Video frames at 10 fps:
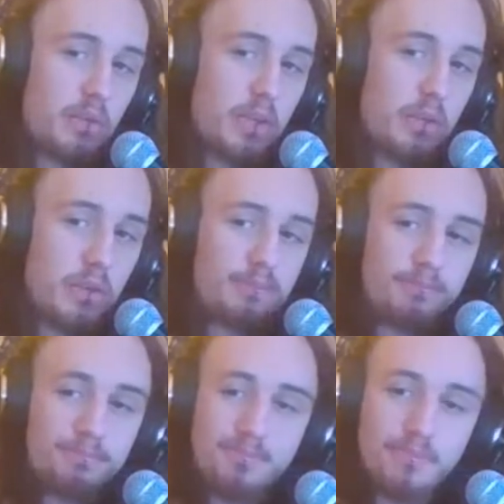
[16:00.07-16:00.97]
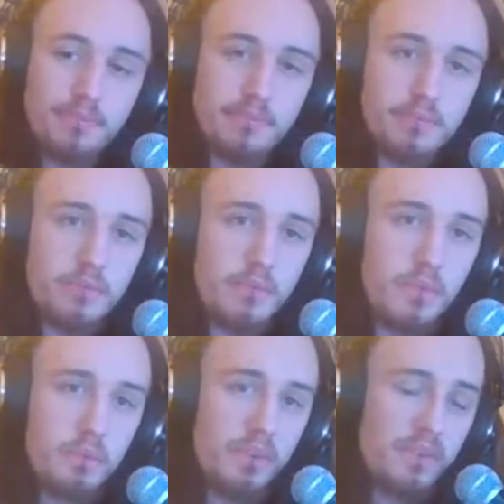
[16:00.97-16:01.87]
on what you want.
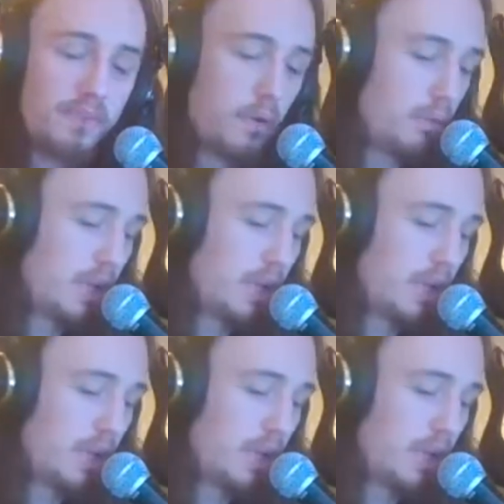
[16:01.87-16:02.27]
We've got 4